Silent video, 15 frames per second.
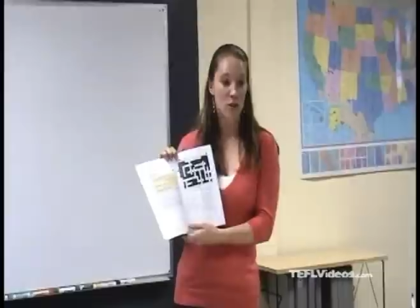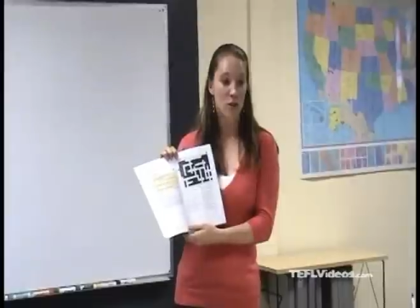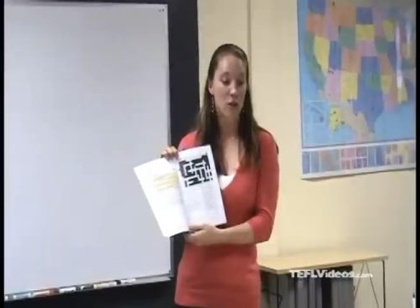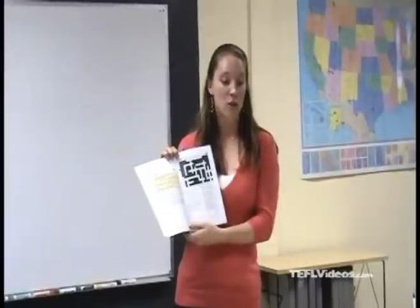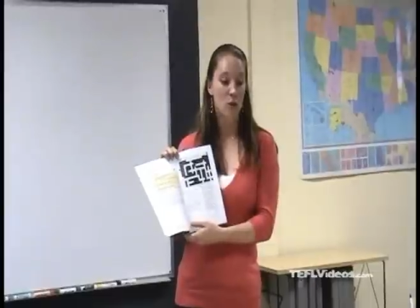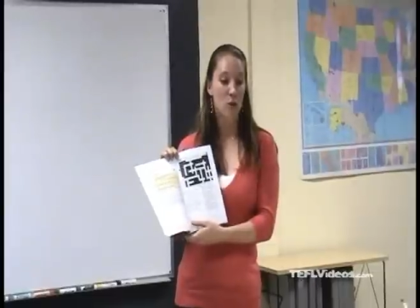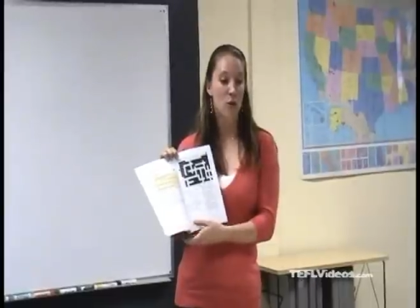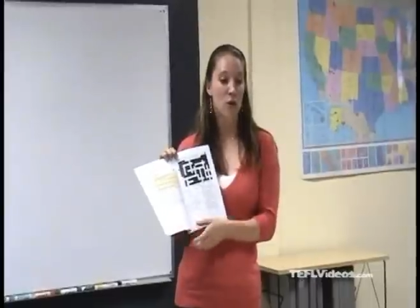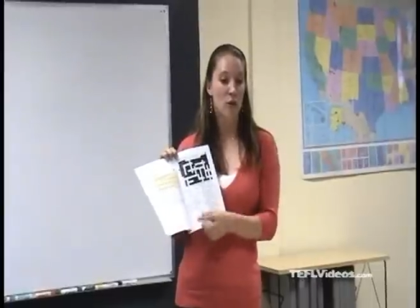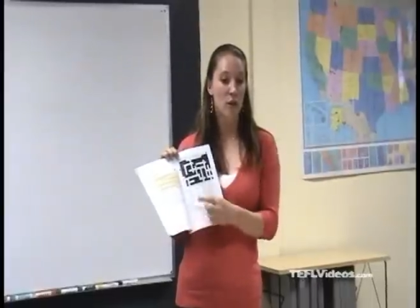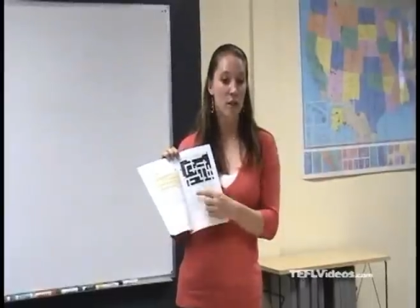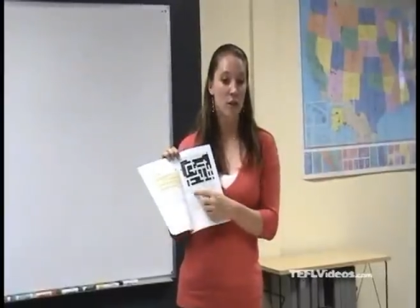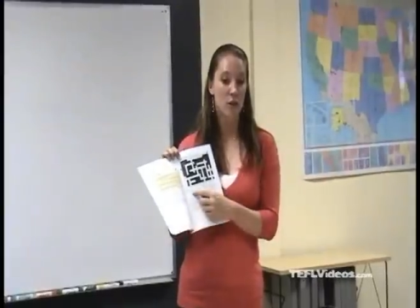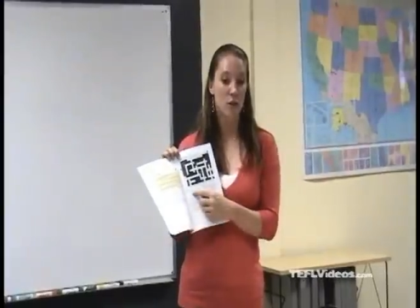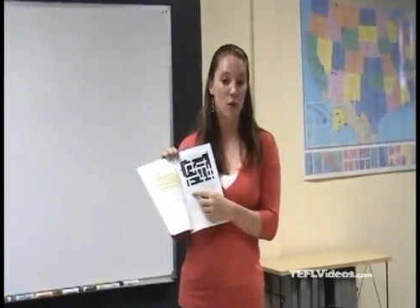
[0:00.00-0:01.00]
so you are
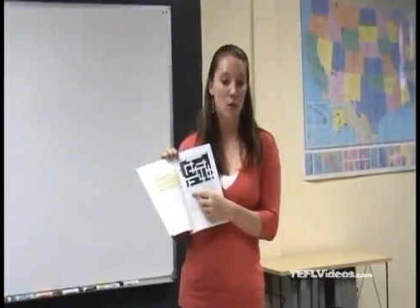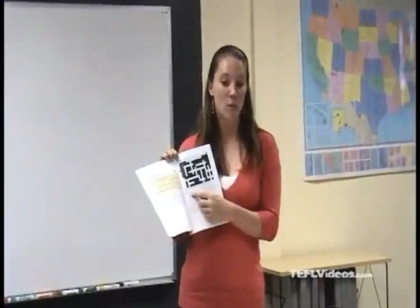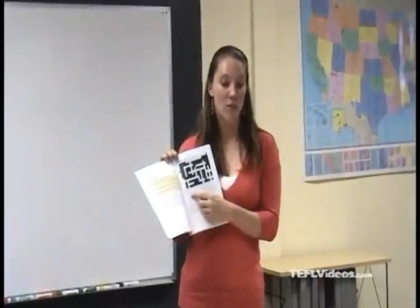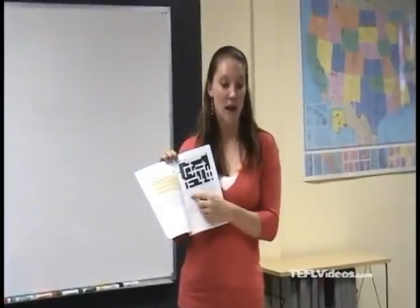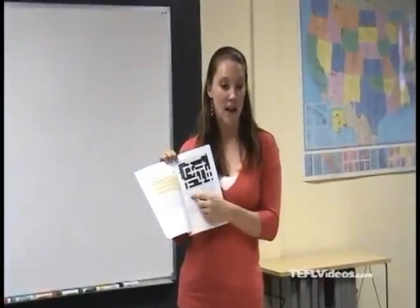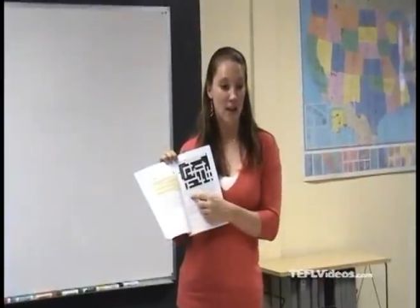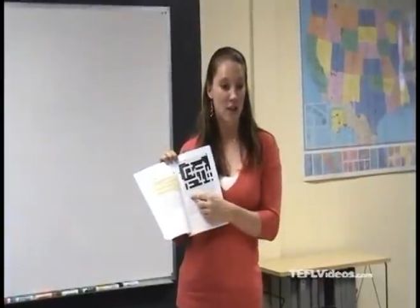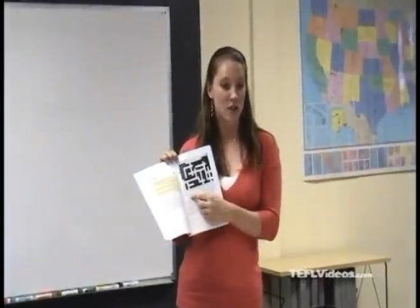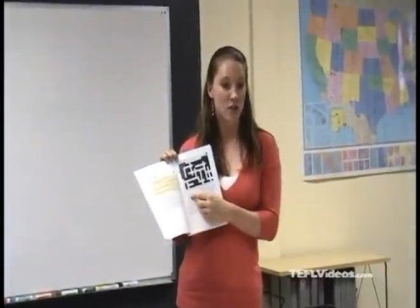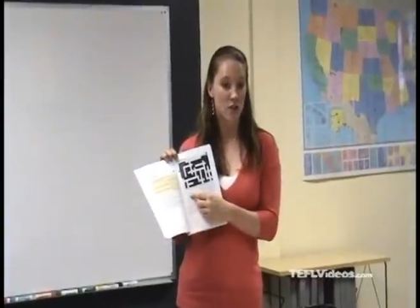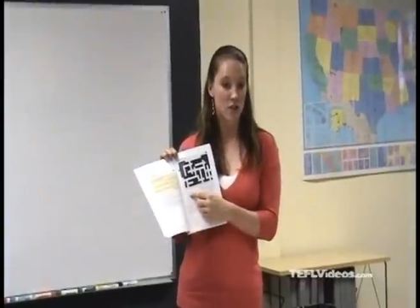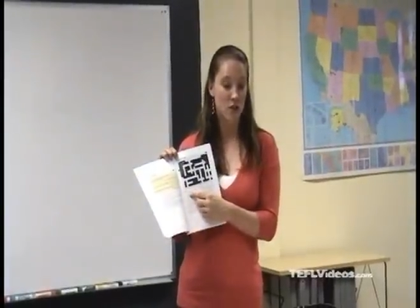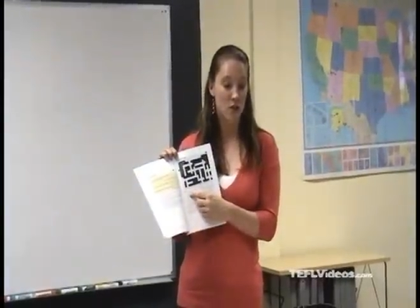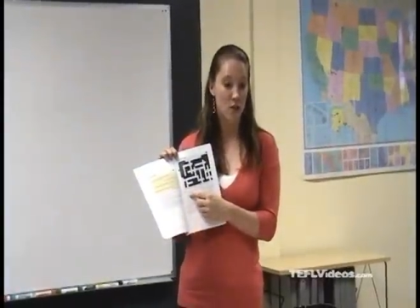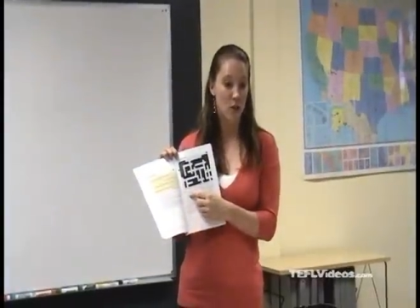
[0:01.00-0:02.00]
going to go back to your
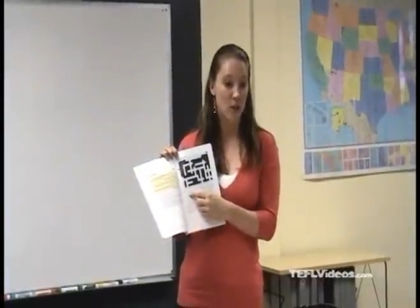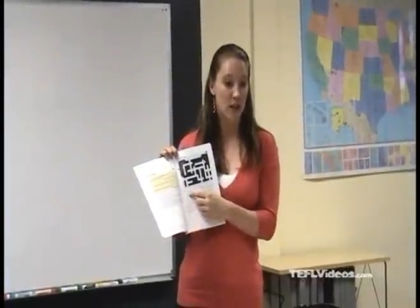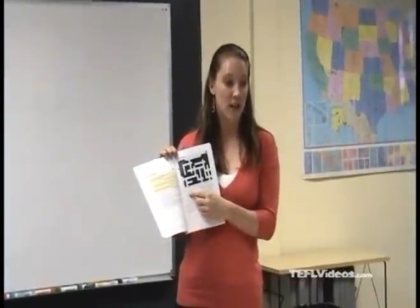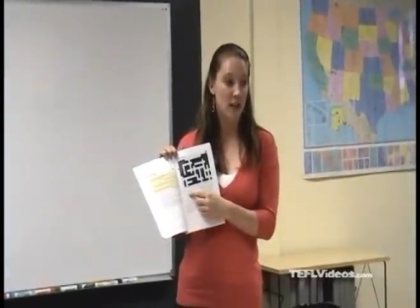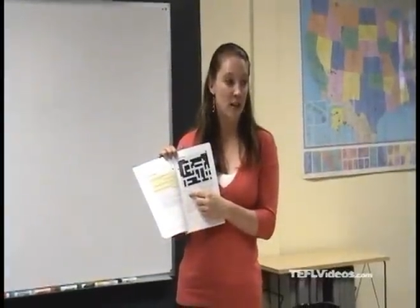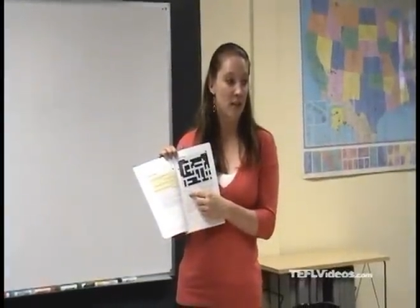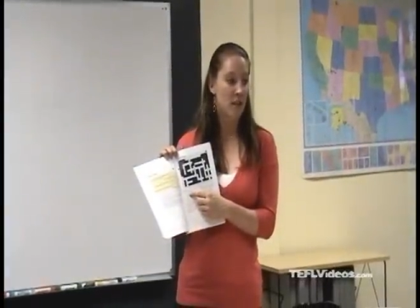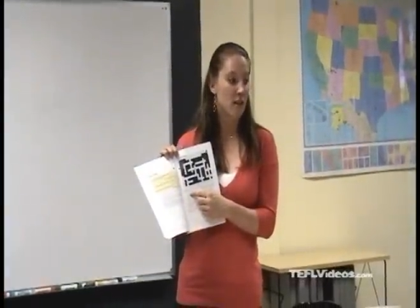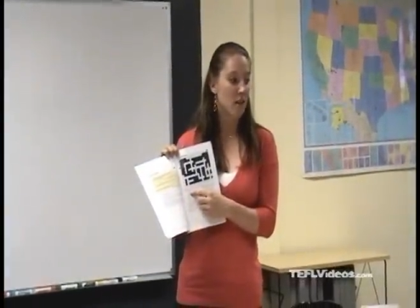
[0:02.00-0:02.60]
story,